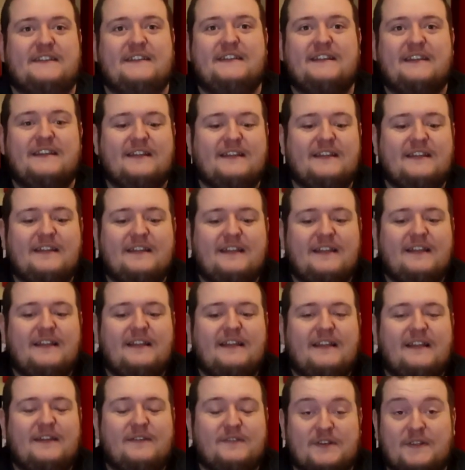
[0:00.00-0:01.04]

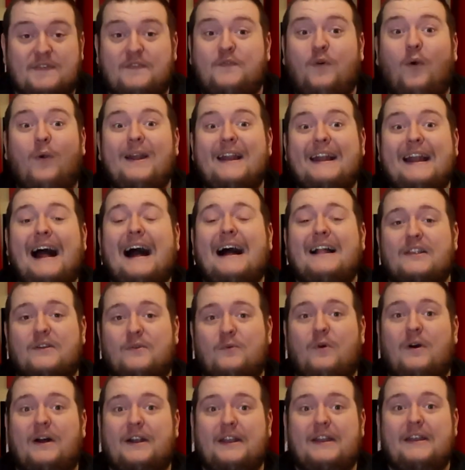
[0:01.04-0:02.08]
It was a $40
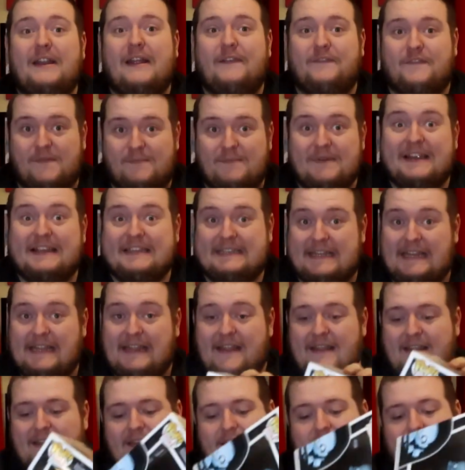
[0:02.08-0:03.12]
one from Disney.
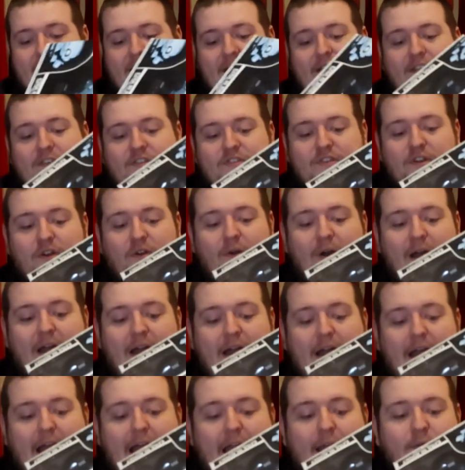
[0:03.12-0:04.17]
So
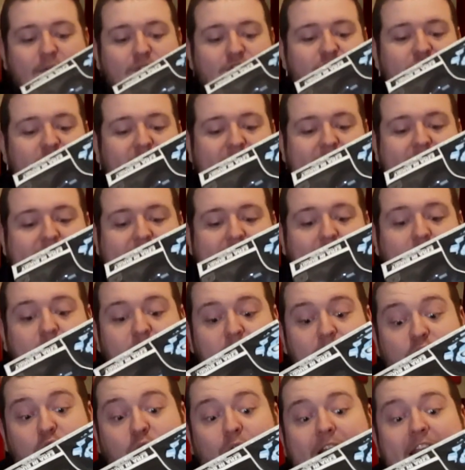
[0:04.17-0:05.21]
I will check this out
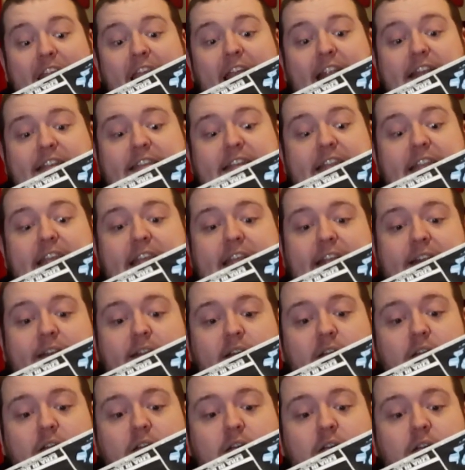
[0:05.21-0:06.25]
from 2018.
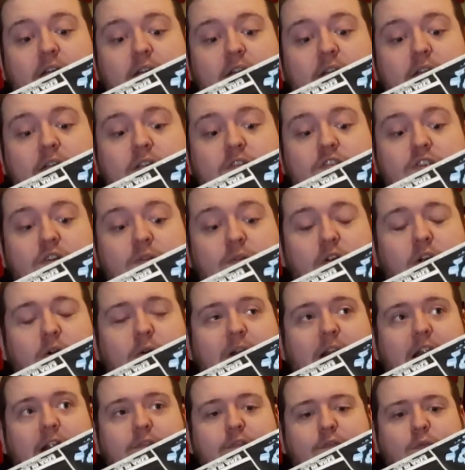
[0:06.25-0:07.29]
So we're
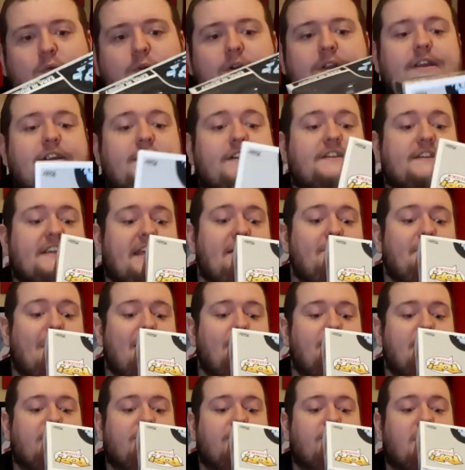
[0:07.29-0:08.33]
going on 4 years. It
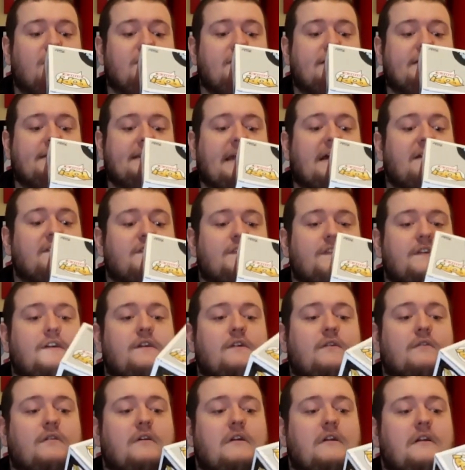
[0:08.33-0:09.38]
might be vaulted now
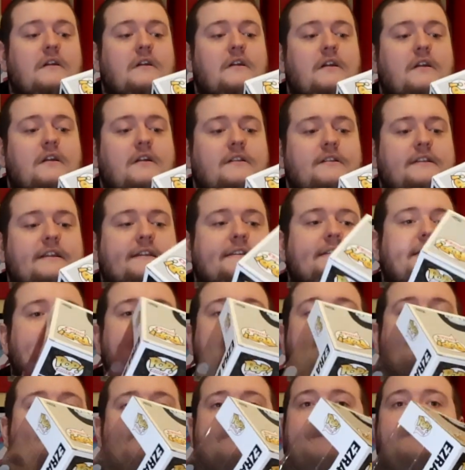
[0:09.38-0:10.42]
too.
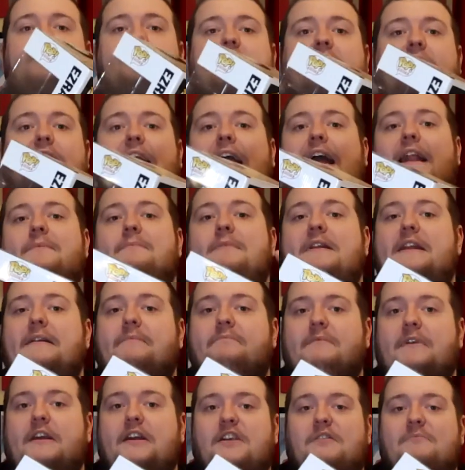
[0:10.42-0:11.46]
Disney stuff can kind of be
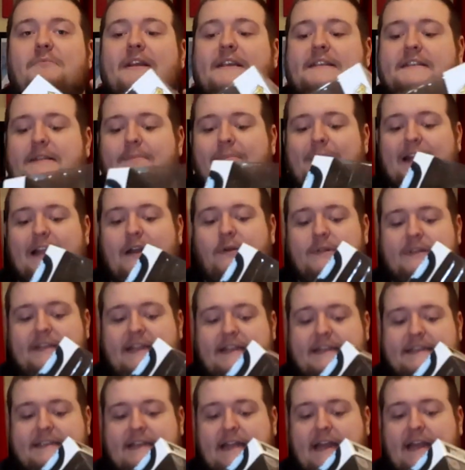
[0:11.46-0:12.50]
hit or miss depending on what they
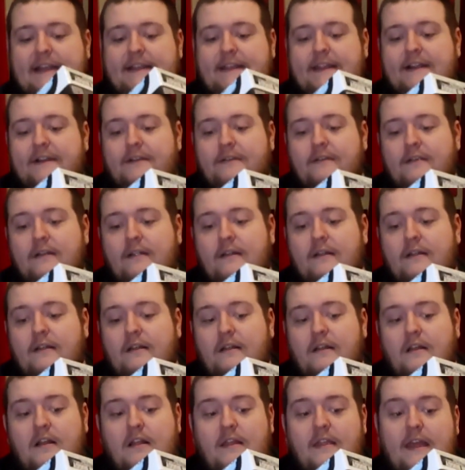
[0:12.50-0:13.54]
decide there.
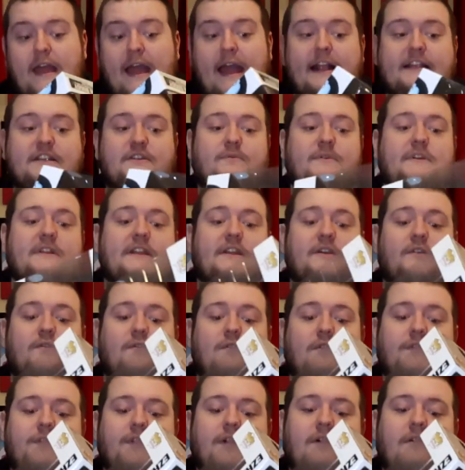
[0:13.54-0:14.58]
That's really
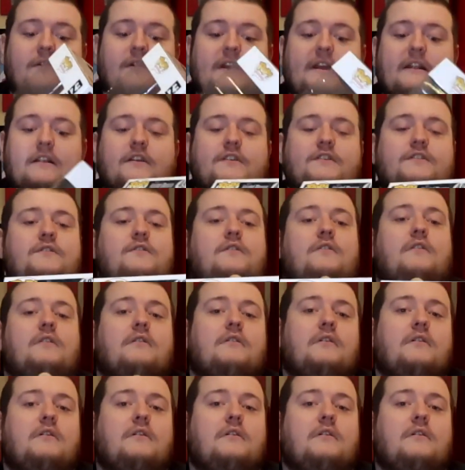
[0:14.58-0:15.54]
cool though. He looks cool.